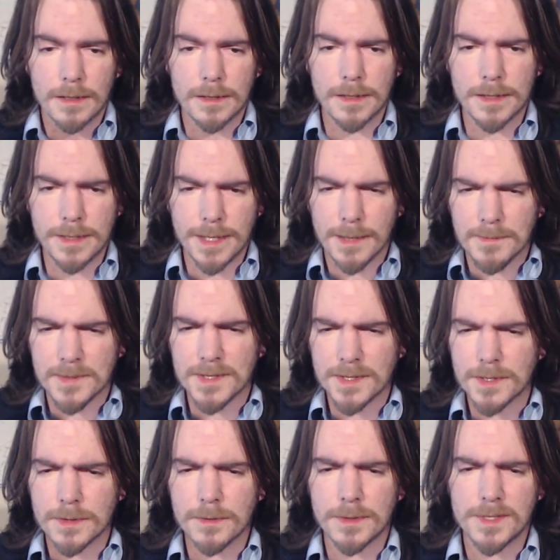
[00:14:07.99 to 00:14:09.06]
the
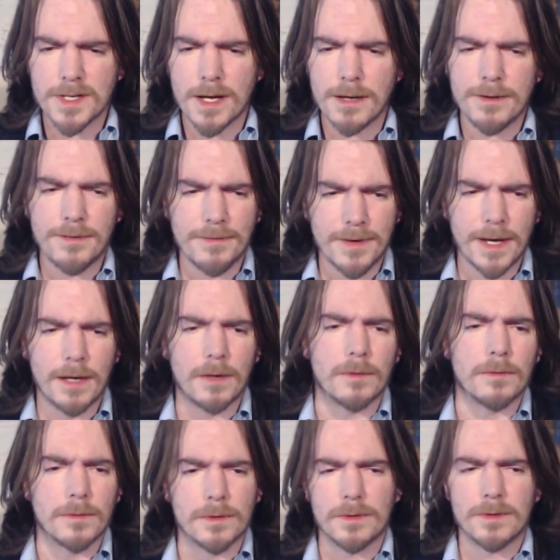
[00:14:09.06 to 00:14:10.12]
depths to which I
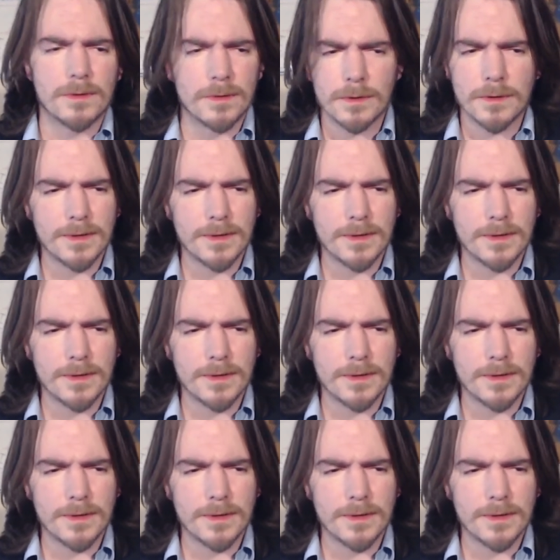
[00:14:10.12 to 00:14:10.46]
found